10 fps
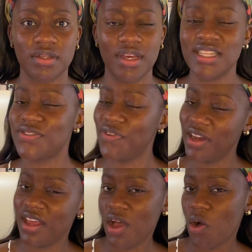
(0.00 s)
It's
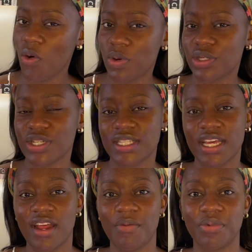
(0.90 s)
funny how our world is
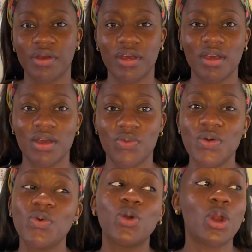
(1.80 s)
set up. We
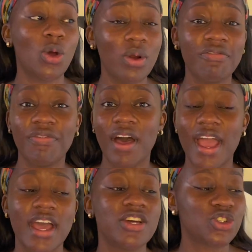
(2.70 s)
will glorify
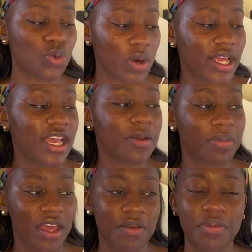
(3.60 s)
a twerking
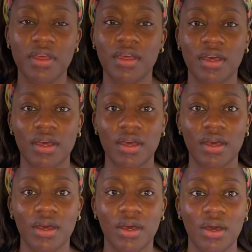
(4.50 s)
baby
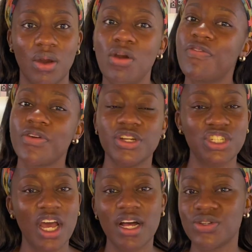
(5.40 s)
over a
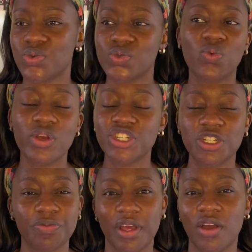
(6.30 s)
child who's
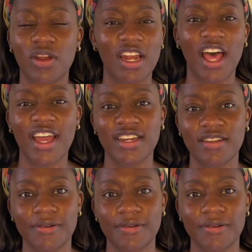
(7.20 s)
worshiping online.